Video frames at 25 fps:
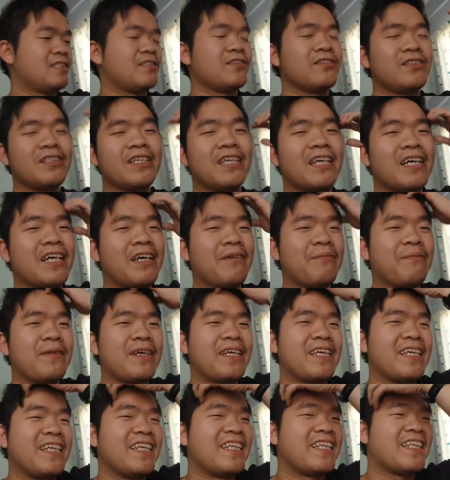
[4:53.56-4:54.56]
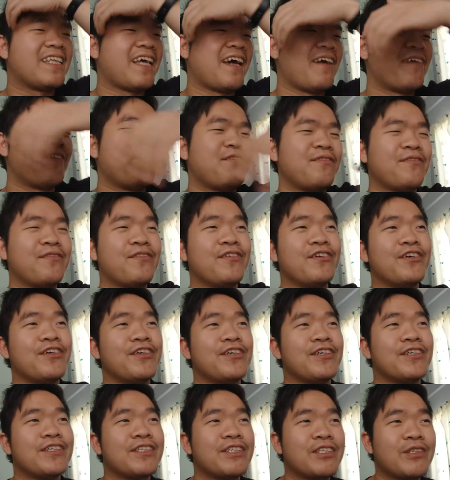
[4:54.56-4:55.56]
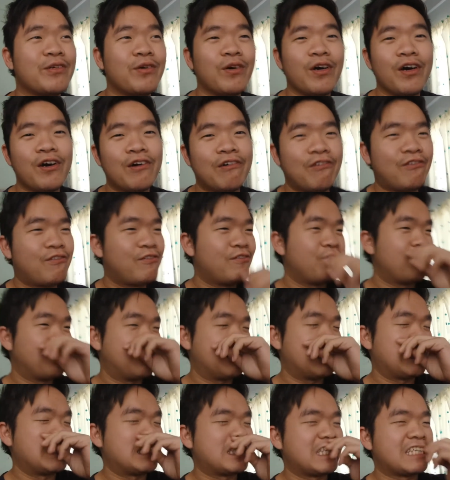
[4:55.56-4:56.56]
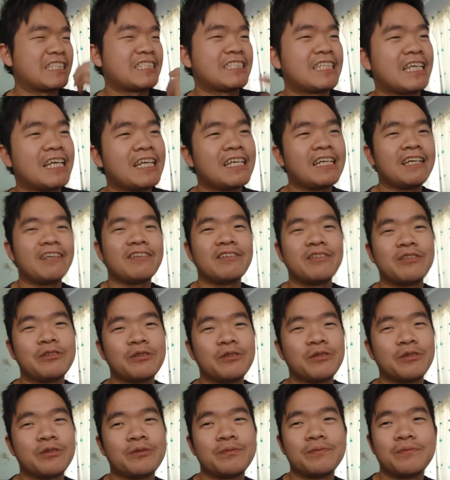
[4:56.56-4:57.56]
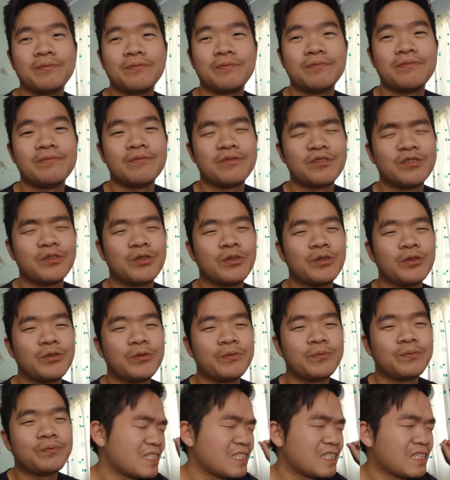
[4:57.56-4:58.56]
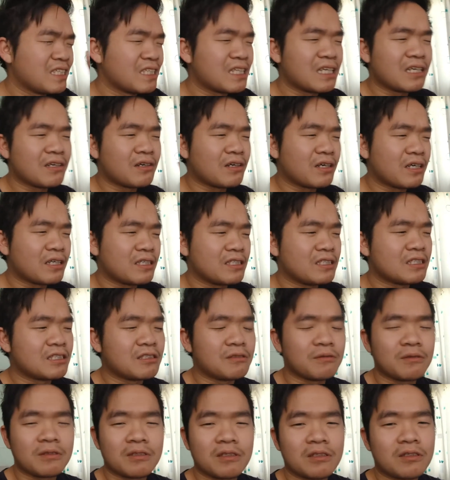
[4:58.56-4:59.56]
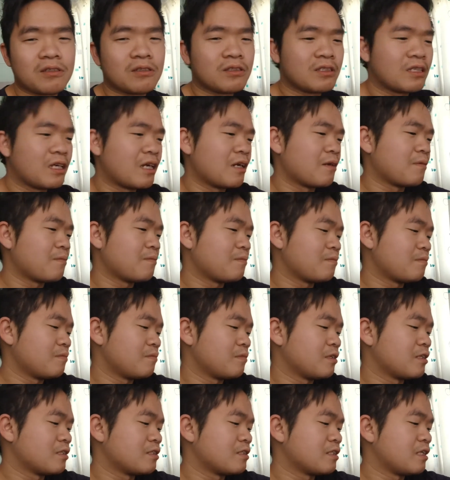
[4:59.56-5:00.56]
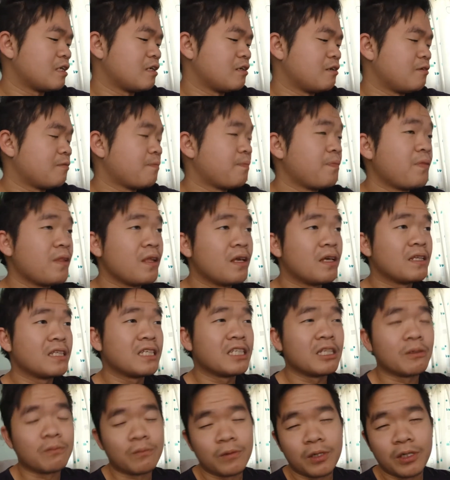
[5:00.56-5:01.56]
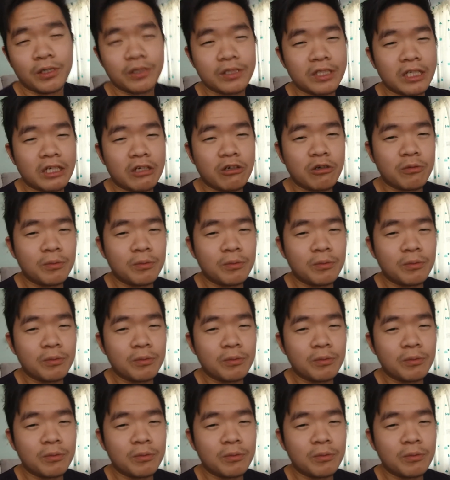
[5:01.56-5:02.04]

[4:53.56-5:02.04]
Don't think I can make it in time for 12 as I set out to do. I think now is a good time because now I think the malls are